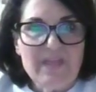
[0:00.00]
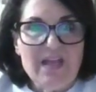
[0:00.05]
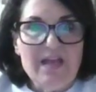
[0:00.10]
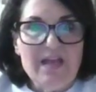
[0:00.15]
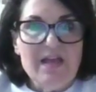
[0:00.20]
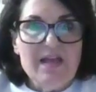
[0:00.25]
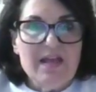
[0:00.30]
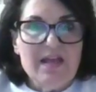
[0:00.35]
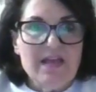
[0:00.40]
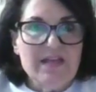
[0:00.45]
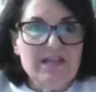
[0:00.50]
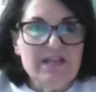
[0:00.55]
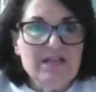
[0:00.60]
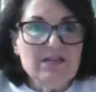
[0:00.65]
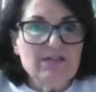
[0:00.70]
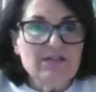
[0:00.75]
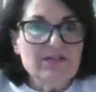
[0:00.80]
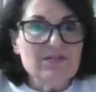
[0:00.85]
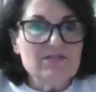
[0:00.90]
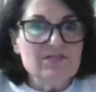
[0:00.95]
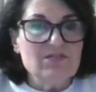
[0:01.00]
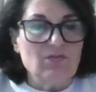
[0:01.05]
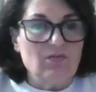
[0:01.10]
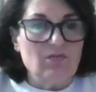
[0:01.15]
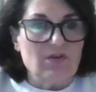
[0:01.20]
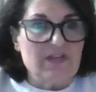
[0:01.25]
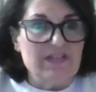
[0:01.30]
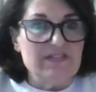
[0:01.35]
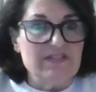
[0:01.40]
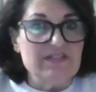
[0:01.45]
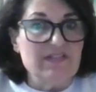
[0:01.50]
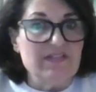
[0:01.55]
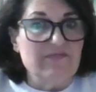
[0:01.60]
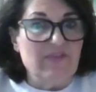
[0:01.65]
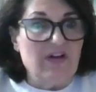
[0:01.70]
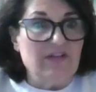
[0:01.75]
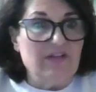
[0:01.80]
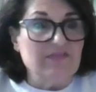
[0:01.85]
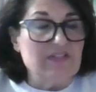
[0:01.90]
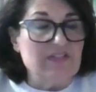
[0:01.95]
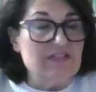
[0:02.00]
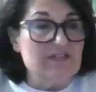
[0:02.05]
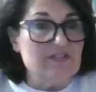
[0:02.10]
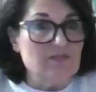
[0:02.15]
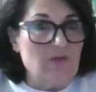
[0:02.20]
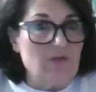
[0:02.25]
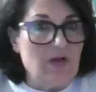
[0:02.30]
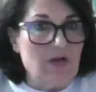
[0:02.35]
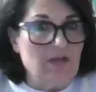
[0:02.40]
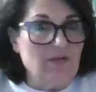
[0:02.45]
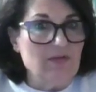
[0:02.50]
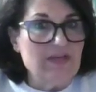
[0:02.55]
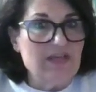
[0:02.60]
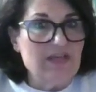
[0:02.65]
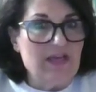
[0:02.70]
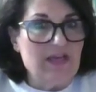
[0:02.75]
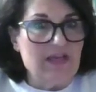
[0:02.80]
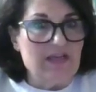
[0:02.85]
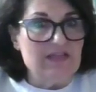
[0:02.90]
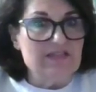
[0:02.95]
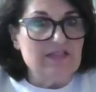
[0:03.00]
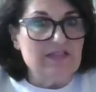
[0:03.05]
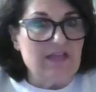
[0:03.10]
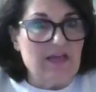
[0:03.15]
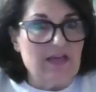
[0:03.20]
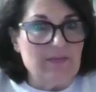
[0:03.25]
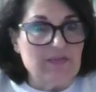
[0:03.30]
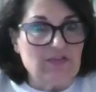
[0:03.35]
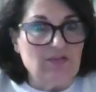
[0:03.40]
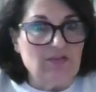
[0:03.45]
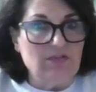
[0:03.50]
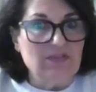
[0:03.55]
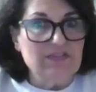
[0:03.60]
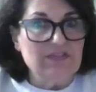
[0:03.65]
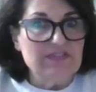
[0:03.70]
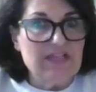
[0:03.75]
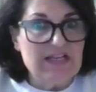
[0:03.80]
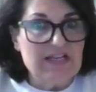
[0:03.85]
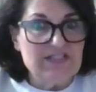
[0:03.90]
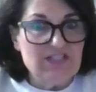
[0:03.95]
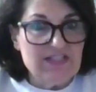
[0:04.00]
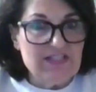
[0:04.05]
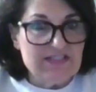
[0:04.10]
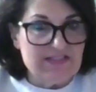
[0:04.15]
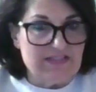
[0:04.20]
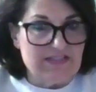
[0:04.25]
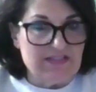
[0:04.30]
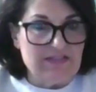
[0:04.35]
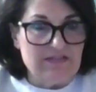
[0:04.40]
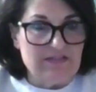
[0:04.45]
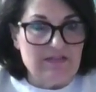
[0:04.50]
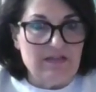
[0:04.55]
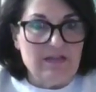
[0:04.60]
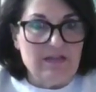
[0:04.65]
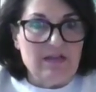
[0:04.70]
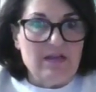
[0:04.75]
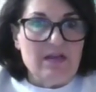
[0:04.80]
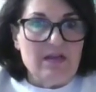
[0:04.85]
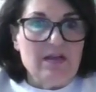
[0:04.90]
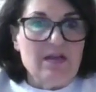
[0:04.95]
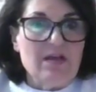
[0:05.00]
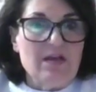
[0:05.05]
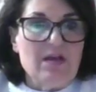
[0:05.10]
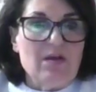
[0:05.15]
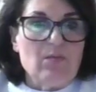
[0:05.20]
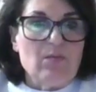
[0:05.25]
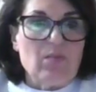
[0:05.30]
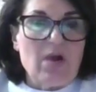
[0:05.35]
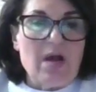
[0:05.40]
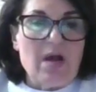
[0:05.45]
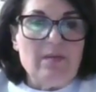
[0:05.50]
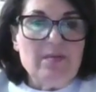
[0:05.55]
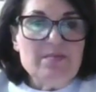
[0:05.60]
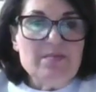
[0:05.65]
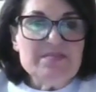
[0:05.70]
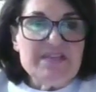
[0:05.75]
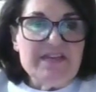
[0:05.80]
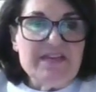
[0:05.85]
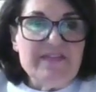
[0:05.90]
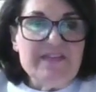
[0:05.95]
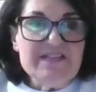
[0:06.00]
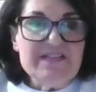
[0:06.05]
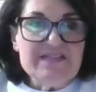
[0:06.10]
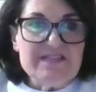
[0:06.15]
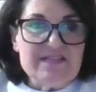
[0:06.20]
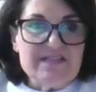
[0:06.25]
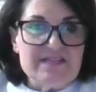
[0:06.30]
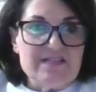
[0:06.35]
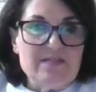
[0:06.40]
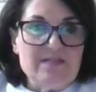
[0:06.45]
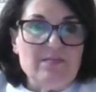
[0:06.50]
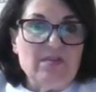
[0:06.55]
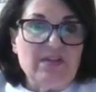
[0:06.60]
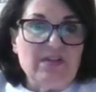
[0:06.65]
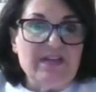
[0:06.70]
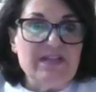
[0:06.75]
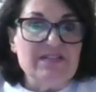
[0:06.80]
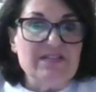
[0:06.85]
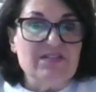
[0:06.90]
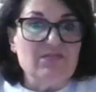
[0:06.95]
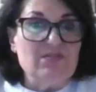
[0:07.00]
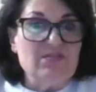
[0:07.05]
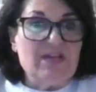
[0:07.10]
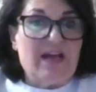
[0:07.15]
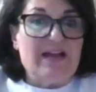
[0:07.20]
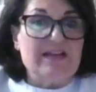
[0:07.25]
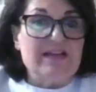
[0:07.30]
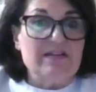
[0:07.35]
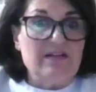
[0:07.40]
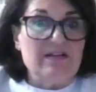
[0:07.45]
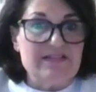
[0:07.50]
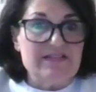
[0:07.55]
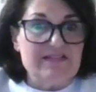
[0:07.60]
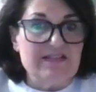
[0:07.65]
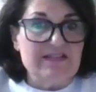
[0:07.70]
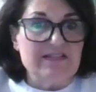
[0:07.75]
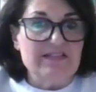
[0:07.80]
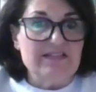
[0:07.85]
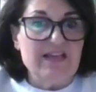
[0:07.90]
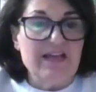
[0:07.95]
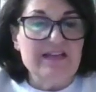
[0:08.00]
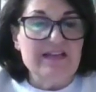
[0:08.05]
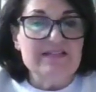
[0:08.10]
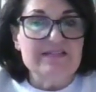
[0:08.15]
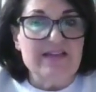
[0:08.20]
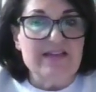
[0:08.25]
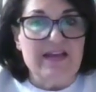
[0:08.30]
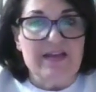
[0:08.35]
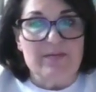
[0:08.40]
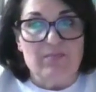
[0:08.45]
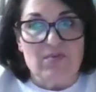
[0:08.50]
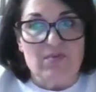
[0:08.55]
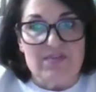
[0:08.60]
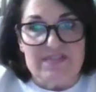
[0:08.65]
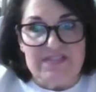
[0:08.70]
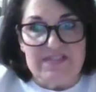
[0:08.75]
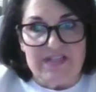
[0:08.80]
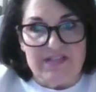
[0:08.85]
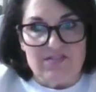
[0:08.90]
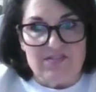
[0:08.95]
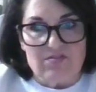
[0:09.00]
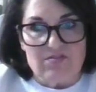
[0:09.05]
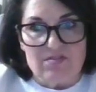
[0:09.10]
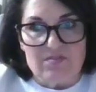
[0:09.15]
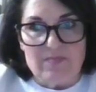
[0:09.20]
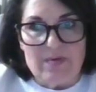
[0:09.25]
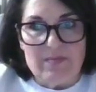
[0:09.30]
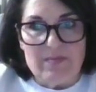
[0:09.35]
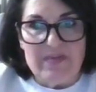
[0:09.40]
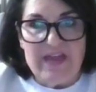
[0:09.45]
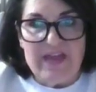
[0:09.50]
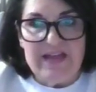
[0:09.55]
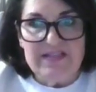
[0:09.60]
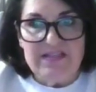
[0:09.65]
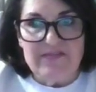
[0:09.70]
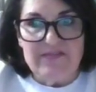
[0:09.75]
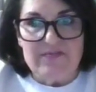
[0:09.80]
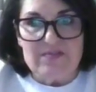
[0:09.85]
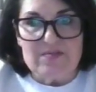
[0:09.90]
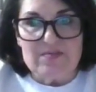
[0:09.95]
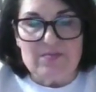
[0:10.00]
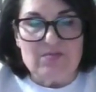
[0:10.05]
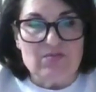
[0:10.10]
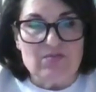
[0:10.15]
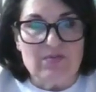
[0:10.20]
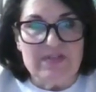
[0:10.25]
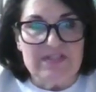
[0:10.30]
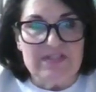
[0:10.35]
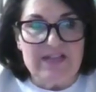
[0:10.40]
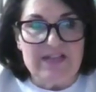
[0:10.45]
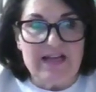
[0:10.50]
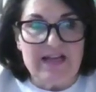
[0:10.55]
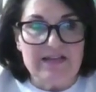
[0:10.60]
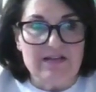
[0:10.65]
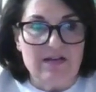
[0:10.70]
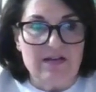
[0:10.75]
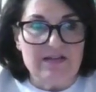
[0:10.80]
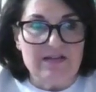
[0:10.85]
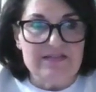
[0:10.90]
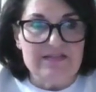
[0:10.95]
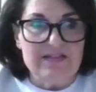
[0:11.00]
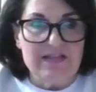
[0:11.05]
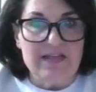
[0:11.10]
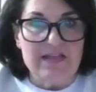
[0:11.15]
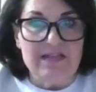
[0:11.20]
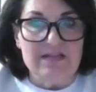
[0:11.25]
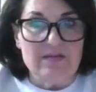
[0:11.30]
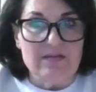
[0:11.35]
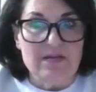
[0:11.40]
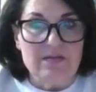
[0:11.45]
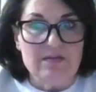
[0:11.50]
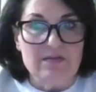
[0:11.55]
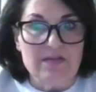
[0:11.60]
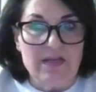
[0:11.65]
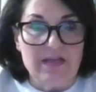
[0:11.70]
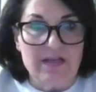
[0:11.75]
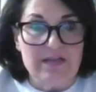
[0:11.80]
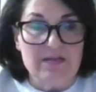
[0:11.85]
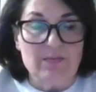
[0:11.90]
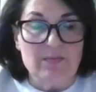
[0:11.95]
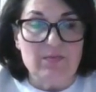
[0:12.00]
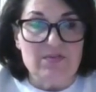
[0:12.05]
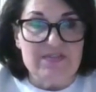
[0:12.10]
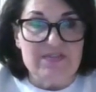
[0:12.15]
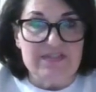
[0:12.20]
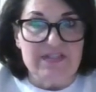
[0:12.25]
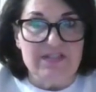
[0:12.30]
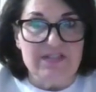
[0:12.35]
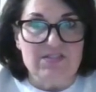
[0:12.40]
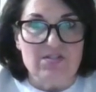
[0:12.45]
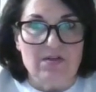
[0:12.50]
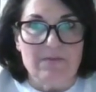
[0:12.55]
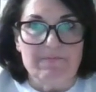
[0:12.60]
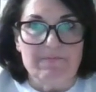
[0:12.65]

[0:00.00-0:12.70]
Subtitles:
It includes organs involved in swallowing and chemical digestion. Problems in this system lead to diagnostic tests and procedures. Remember that difference between diagnostic and a procedure.